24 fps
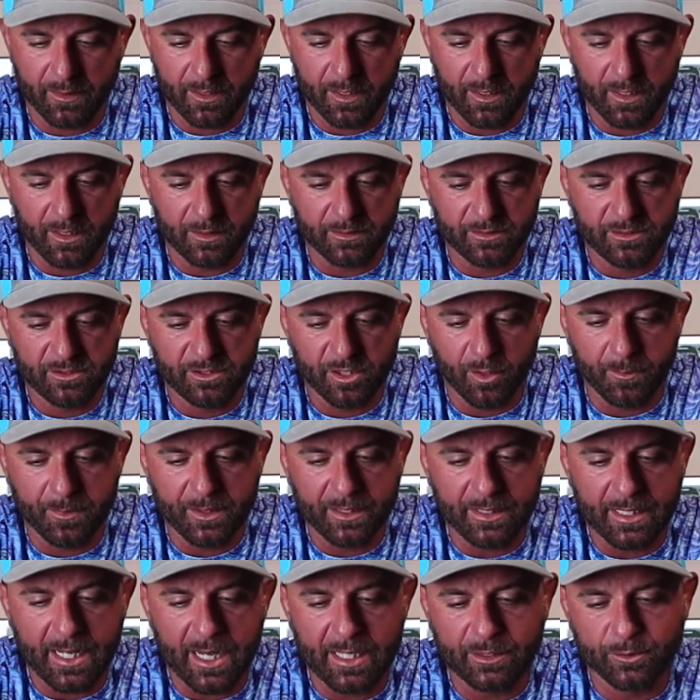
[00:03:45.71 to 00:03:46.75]
So
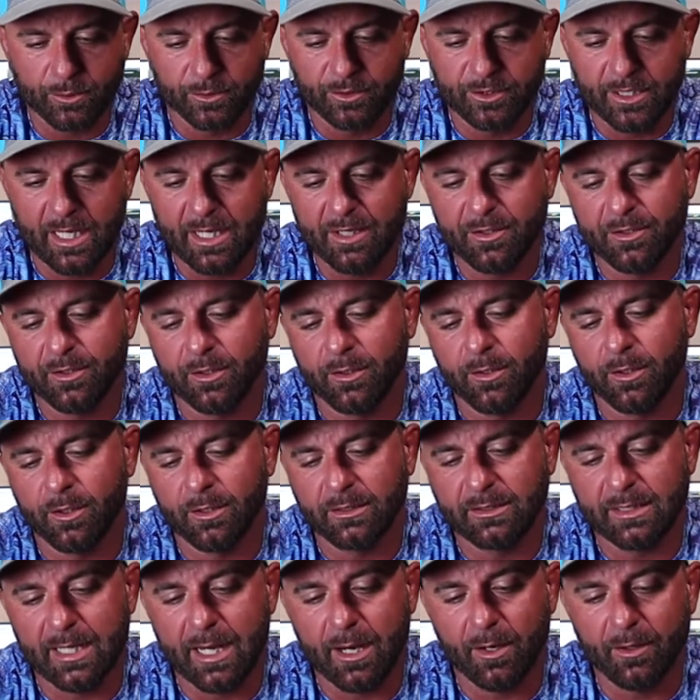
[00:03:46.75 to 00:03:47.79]
many guys will change their
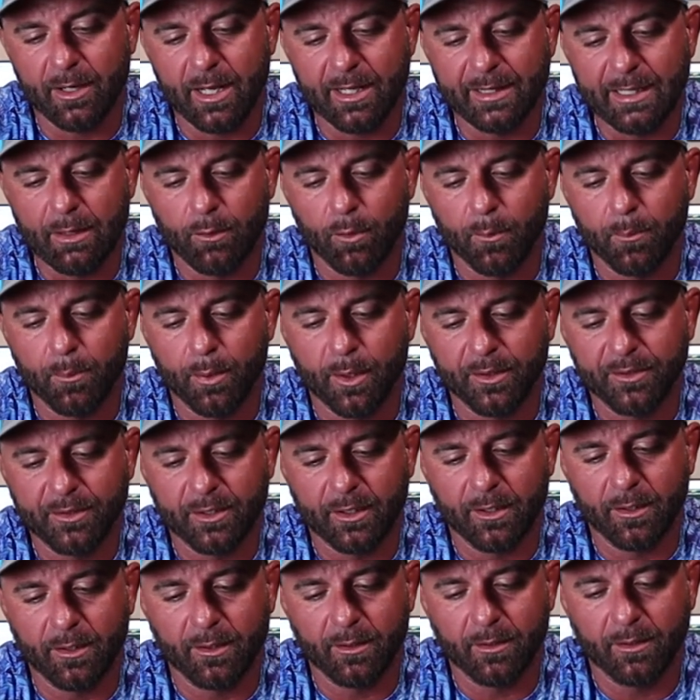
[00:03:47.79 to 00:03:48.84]
hooks out and they will put
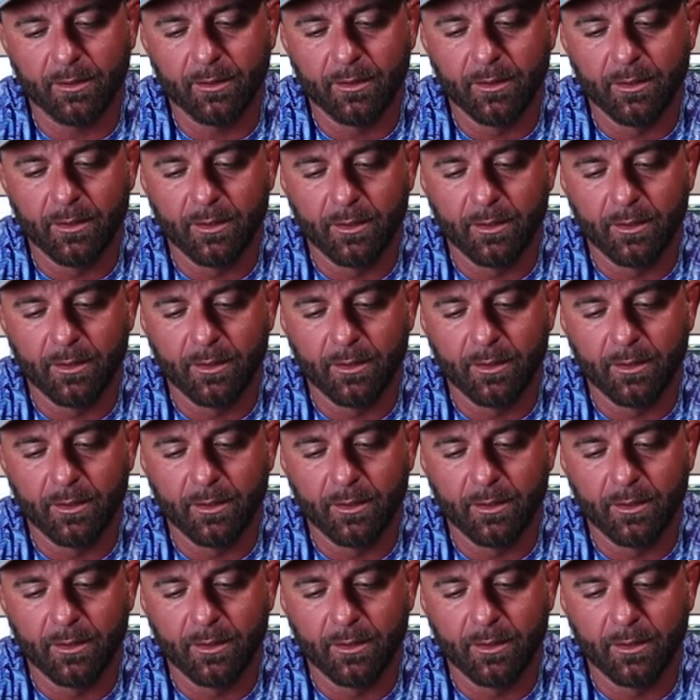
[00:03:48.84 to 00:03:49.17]
their